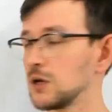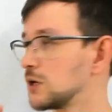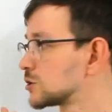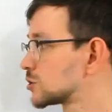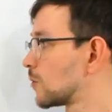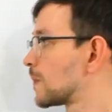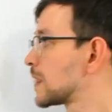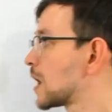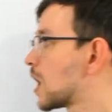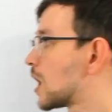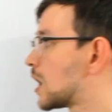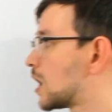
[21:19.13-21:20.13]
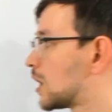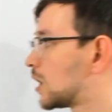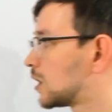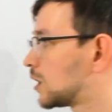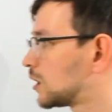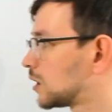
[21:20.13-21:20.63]
So
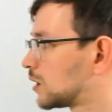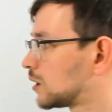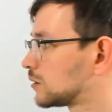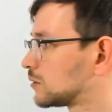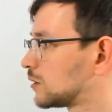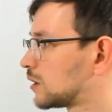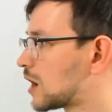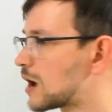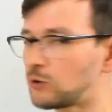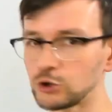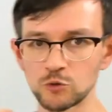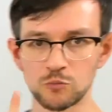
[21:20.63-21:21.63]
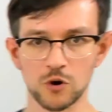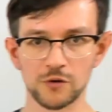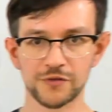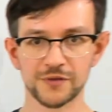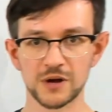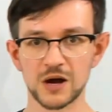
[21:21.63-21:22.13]
I will do
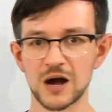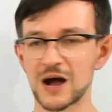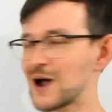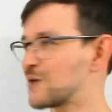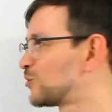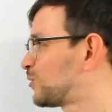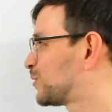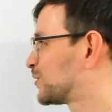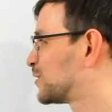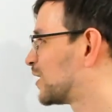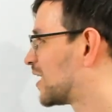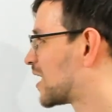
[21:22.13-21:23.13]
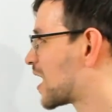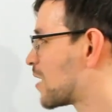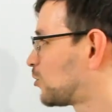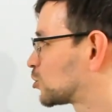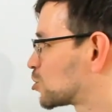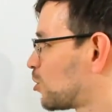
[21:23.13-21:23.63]
both. I
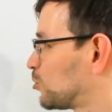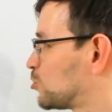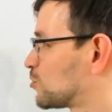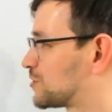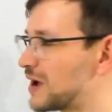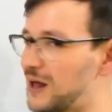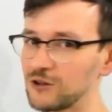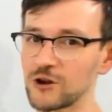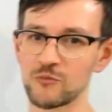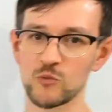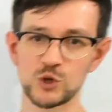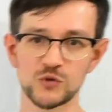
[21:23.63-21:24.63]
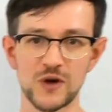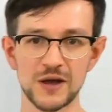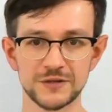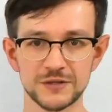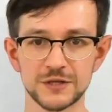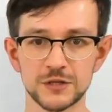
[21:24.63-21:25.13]
will show you the algorithm which
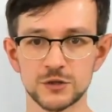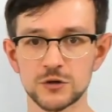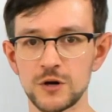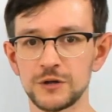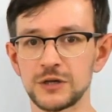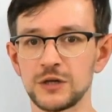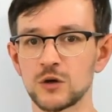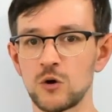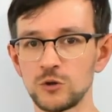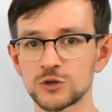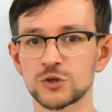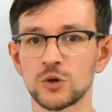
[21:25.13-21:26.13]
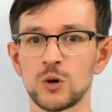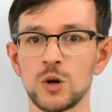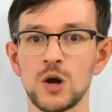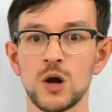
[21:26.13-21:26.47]
finds the centroid, and also